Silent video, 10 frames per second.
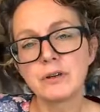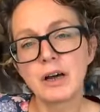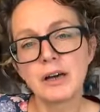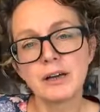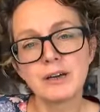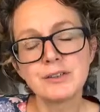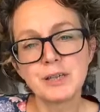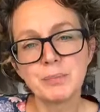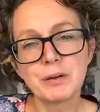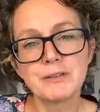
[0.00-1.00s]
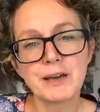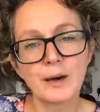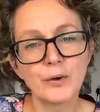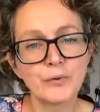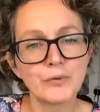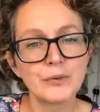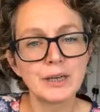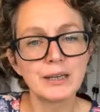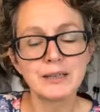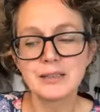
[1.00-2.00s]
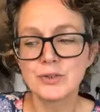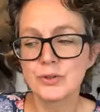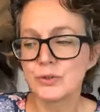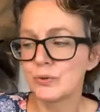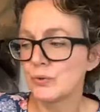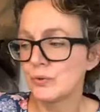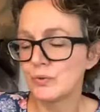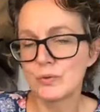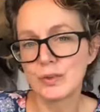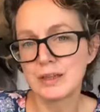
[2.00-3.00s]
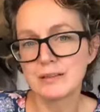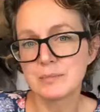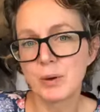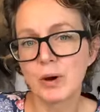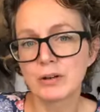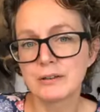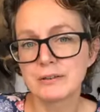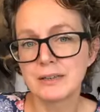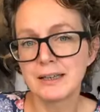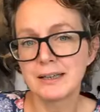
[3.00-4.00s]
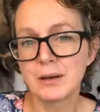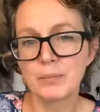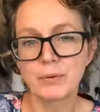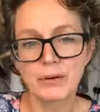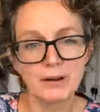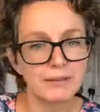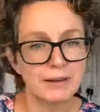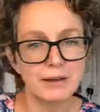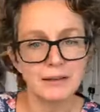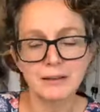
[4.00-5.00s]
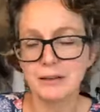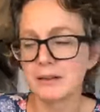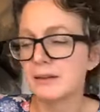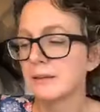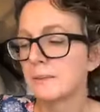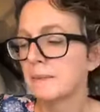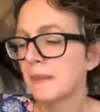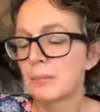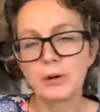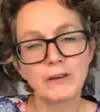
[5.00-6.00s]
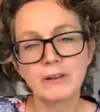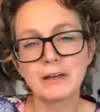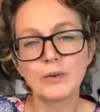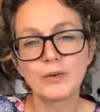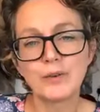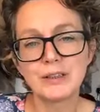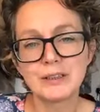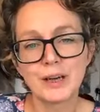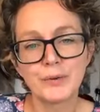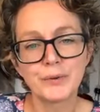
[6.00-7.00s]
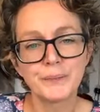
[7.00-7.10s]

a deeper delve into this box in a private little video.